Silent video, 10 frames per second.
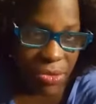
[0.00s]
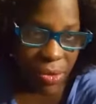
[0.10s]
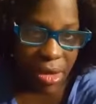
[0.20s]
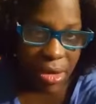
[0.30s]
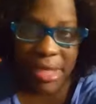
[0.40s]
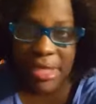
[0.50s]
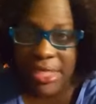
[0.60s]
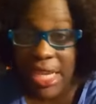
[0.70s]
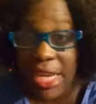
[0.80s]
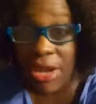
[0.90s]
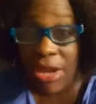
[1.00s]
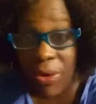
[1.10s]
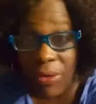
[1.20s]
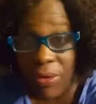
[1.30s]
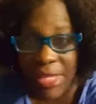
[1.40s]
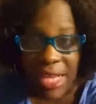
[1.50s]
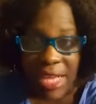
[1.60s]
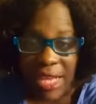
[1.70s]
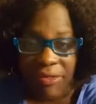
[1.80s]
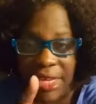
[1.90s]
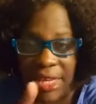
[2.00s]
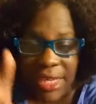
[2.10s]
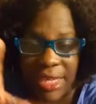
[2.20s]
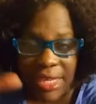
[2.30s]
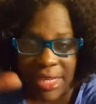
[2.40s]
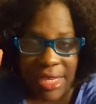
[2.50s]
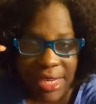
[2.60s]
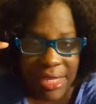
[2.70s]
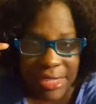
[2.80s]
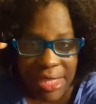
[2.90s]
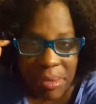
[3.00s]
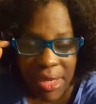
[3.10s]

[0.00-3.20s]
wants to dwell, because he knows if he can get us